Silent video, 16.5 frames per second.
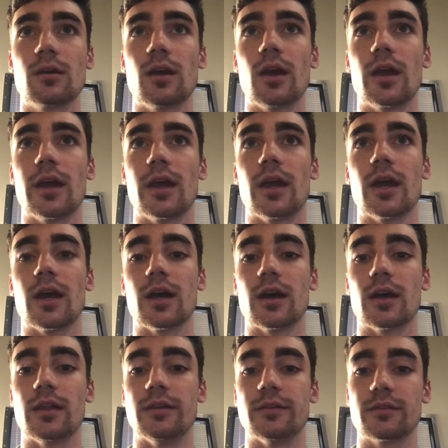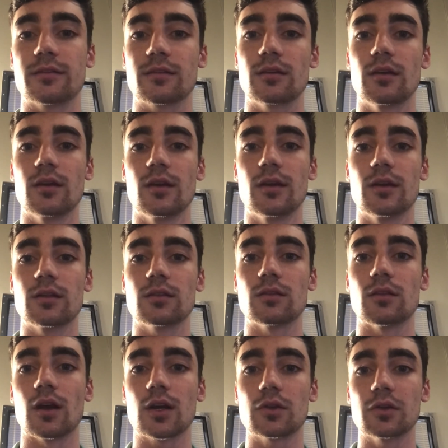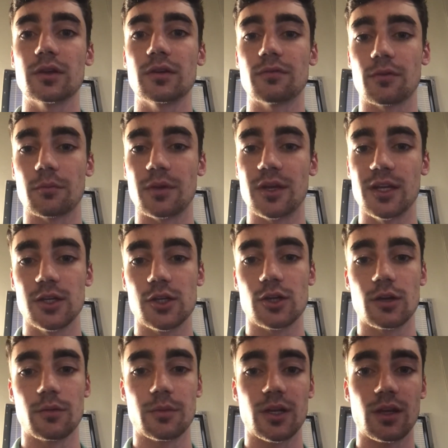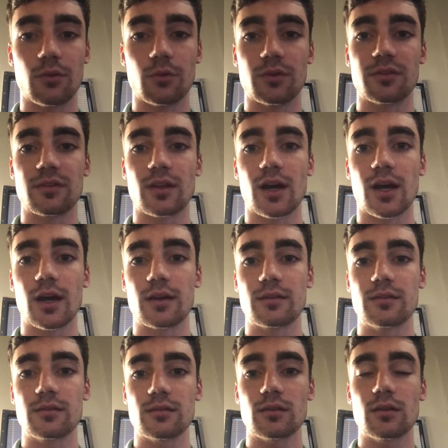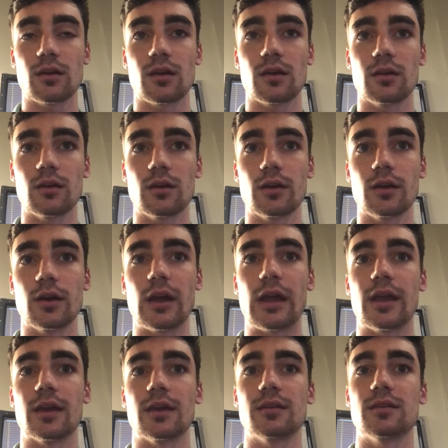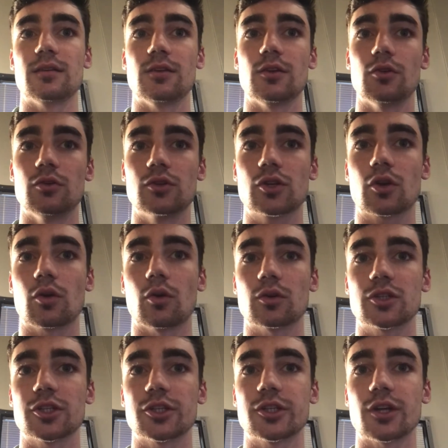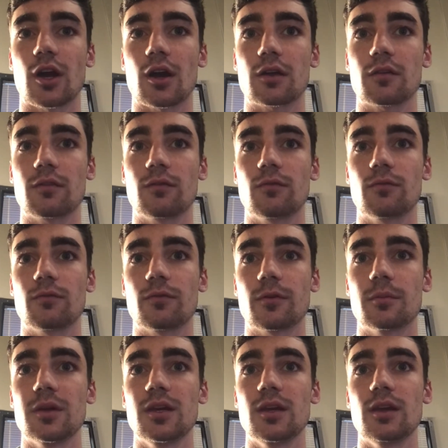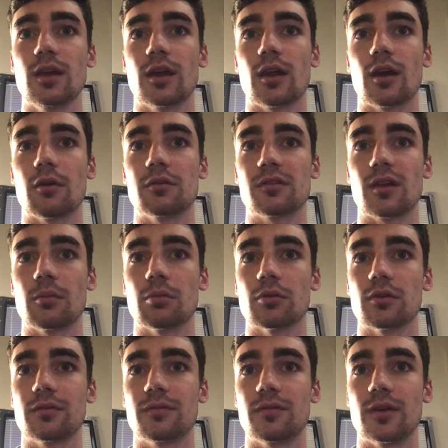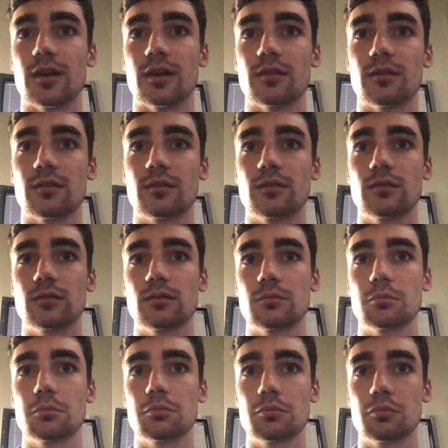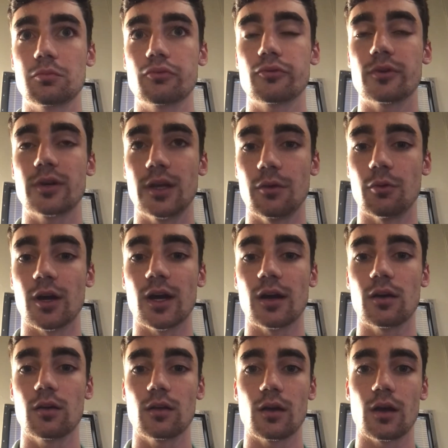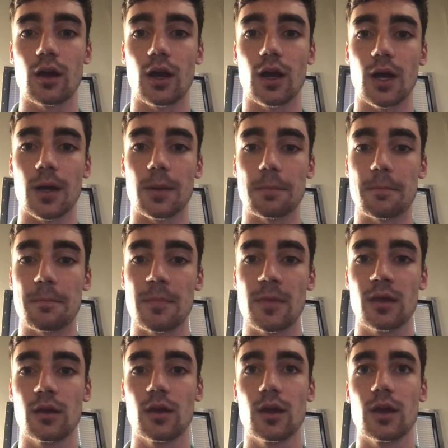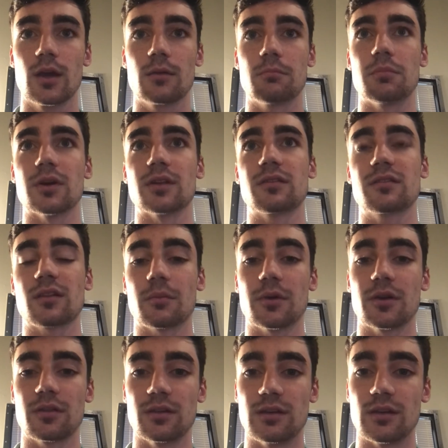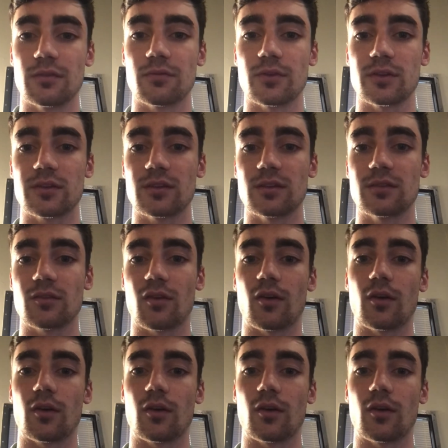And luckily for me, Germany was not a huge culture shock for me, and I was able to fit in pretty well. But some of the differences